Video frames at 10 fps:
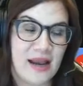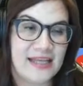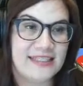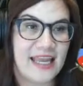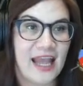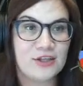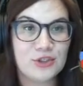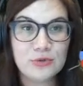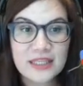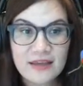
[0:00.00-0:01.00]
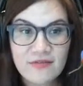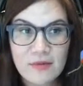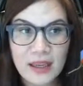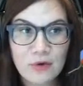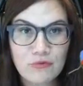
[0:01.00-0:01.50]
I say, as you leave the
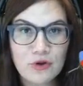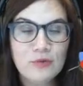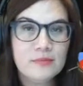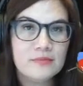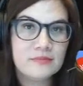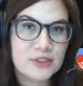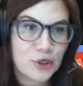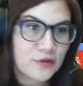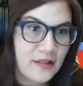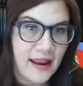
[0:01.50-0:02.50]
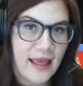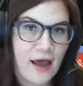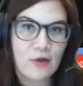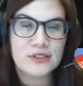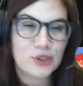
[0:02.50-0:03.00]
main room, turn the light
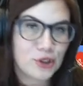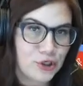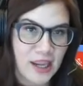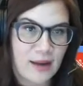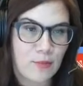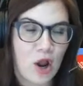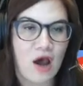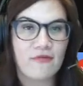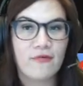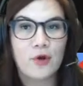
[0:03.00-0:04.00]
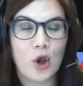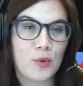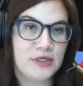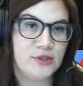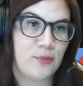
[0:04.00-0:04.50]
out, turn your camera off, go
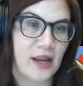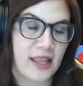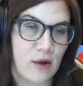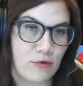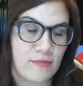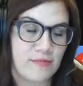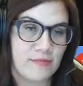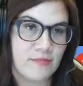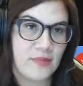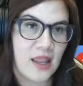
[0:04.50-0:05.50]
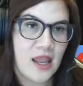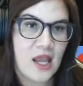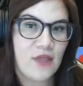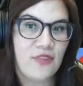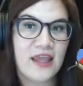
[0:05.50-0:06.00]
into the breakout room.
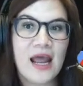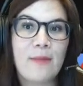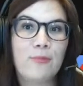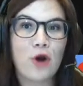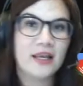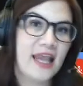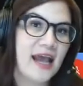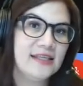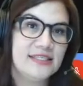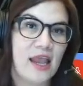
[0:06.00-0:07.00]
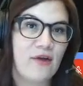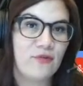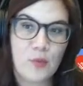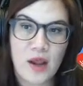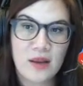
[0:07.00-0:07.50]
Then I broadcast to
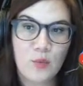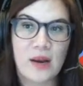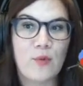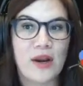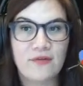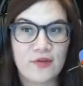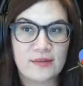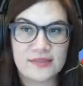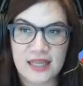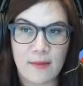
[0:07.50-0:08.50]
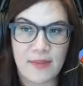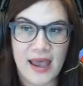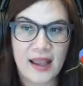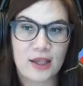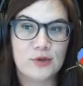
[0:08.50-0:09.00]
everyone when I'm ready for them to come
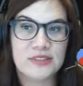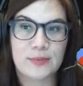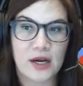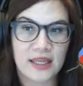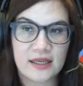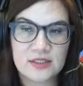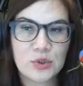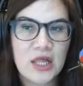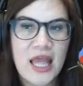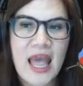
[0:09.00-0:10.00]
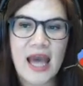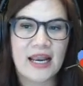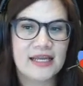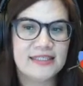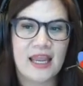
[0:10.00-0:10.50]
back. I use the broadcast tool and
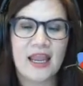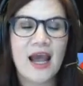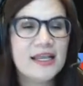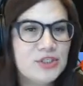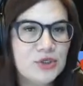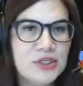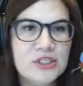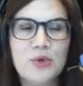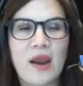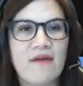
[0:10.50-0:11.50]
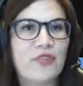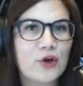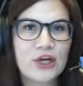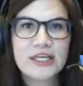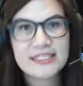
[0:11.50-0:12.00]
I say, hi students, you have
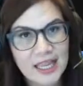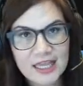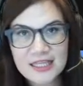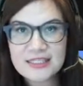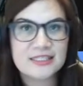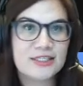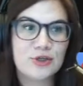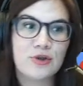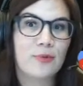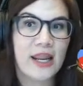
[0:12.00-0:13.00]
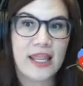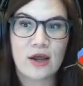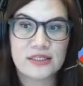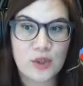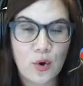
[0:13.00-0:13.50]
thirty seconds until the
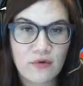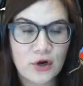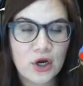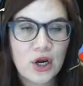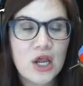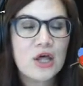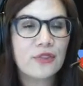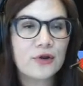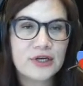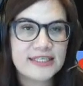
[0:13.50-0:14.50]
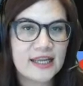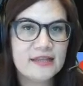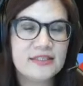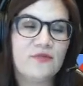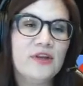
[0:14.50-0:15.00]
breakout is over, thirty
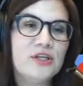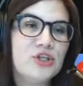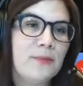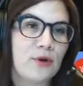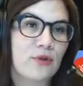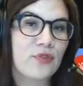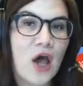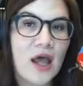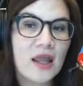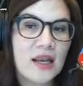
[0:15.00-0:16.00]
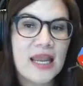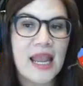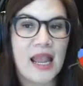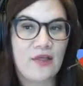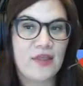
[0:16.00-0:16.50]
seconds to finish up your thought,
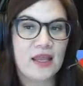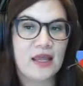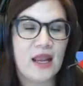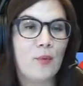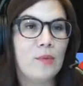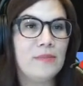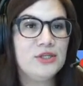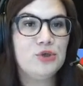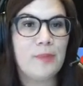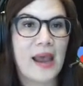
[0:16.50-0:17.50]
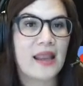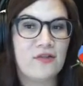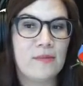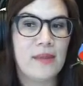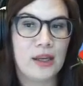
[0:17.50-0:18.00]
and then I will meet you back in
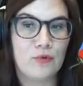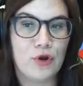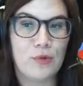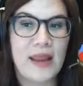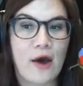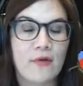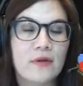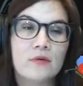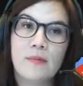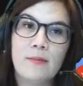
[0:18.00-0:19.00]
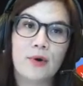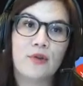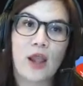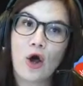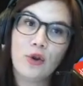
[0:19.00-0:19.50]
the main room. Now, remember,
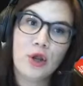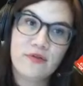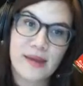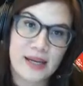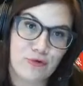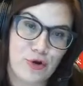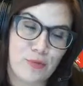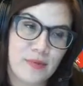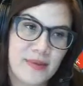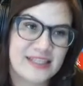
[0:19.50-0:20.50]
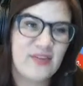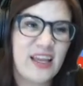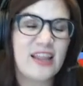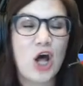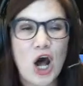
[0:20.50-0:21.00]
they all know the main room because if they
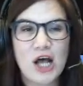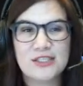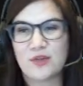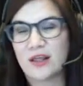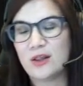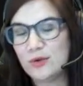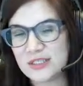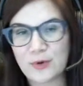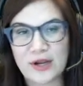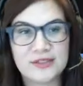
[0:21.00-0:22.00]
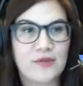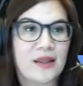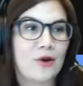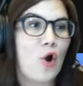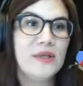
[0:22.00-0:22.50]
get lost or they close the browser, they
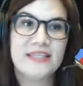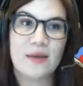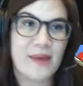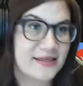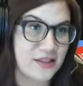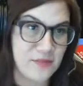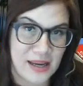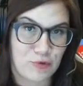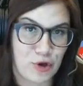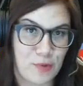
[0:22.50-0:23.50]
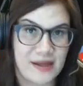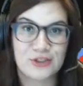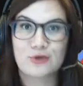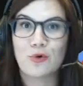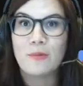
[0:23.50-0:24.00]
can always get back to the main room by
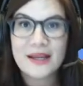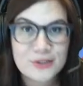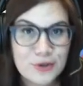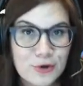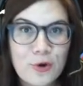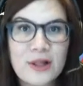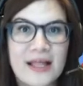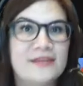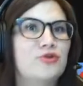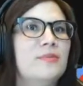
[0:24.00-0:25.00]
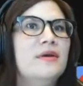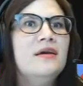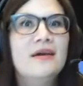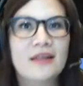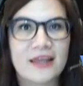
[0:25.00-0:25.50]
just going back to your Google Classroom,
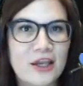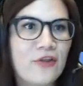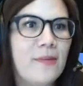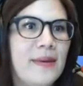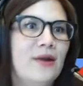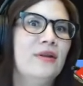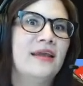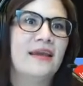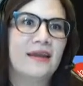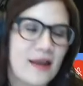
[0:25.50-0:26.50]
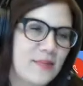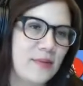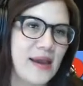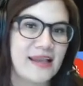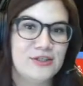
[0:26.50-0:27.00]
clicking on the banner link, and coming
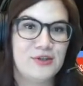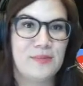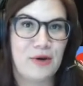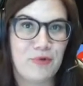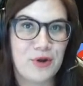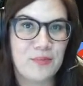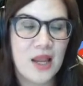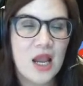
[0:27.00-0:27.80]
back into the main room.